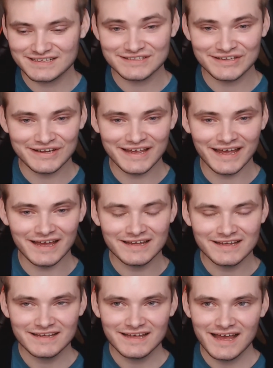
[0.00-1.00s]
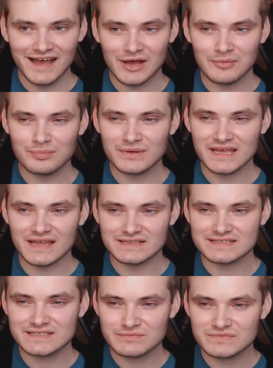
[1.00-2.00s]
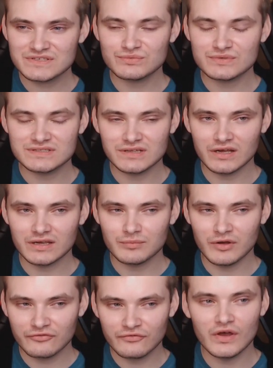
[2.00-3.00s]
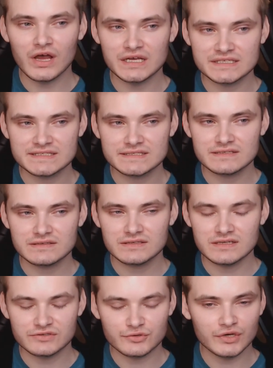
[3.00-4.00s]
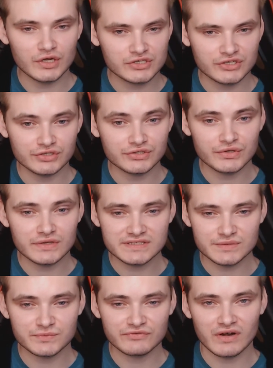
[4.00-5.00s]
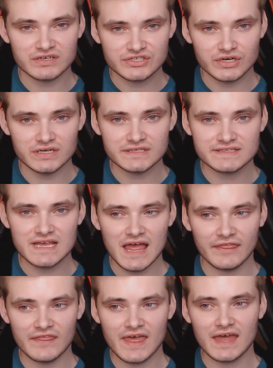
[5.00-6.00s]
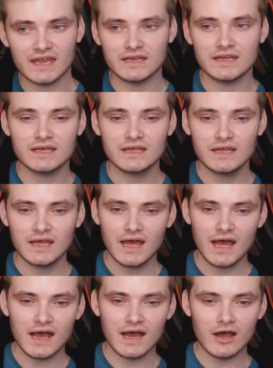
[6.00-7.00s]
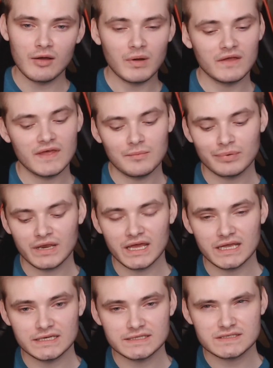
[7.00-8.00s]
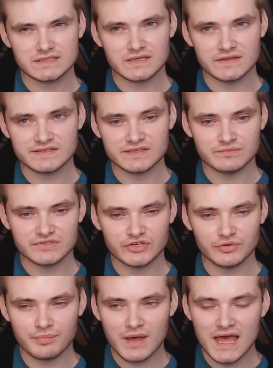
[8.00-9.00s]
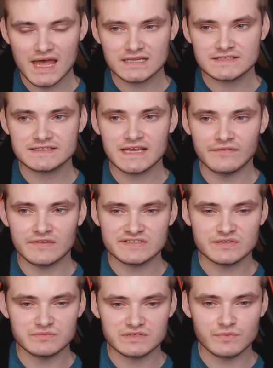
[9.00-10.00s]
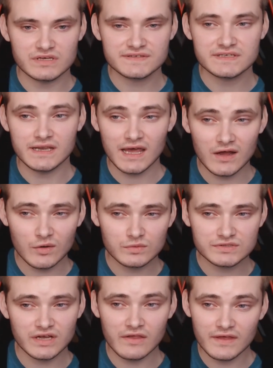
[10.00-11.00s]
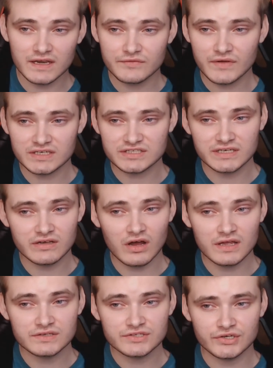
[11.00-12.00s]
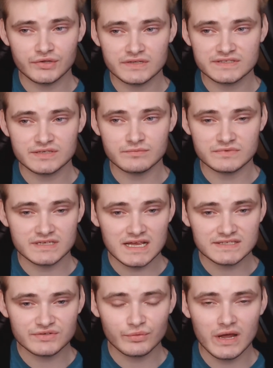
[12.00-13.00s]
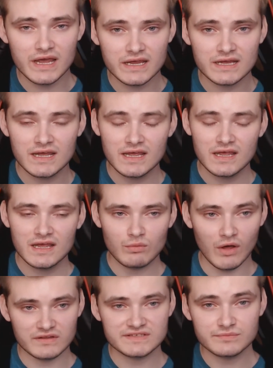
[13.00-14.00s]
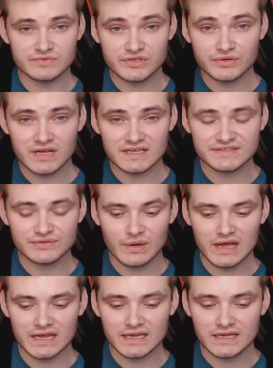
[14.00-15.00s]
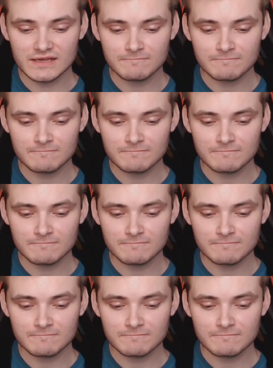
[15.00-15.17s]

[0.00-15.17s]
so yeah, but yeah, The Sims was like my first introduction to the Sims franchise, and then I then played The Sims 2 Pets and The Sims Busting Out. I then eventually got into The Sims Castaway, The Sims 2 Castaway.